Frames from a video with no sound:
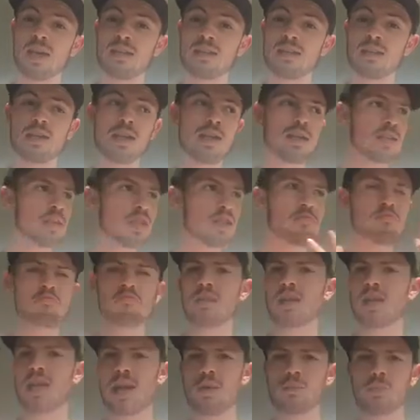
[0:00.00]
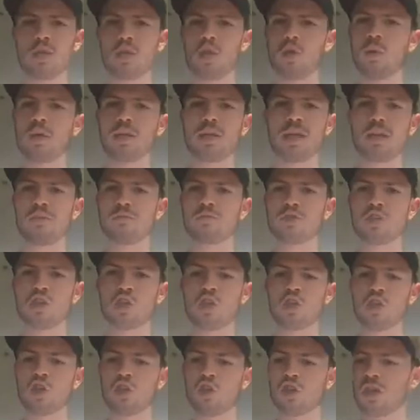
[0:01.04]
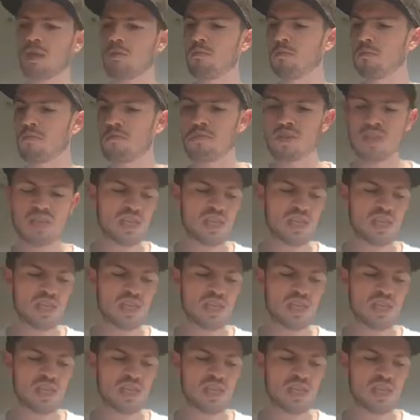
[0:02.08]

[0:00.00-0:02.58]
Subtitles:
ideas, let me know, I'd love to hear them.